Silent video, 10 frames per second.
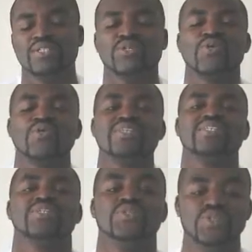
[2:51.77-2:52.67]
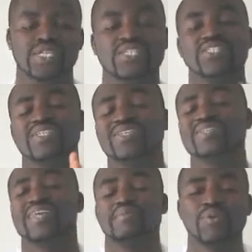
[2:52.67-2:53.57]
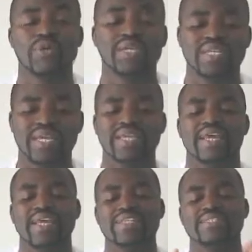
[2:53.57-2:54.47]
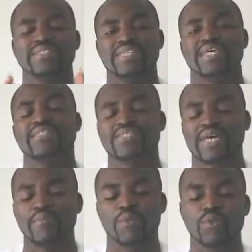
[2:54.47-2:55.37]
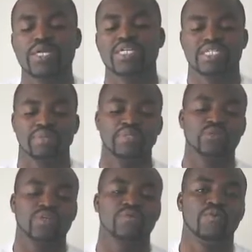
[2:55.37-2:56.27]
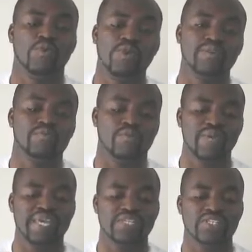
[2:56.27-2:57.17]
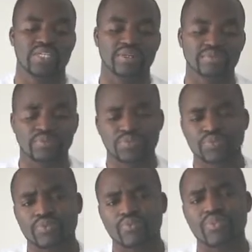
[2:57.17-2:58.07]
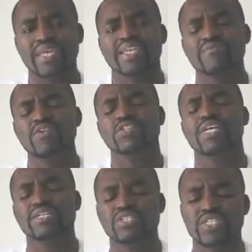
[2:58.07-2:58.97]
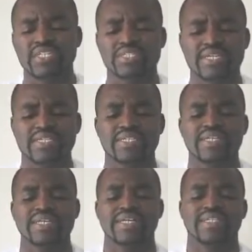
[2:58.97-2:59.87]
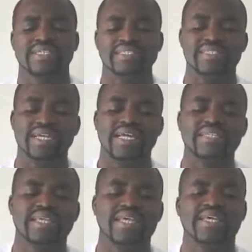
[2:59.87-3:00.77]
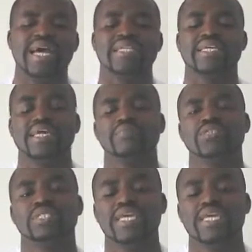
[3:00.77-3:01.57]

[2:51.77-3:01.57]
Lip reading: So what does he do? So let's examine quickly. And in 2 Samuel chapter 24, reading from 18. And in verse 18, he says, "That day God came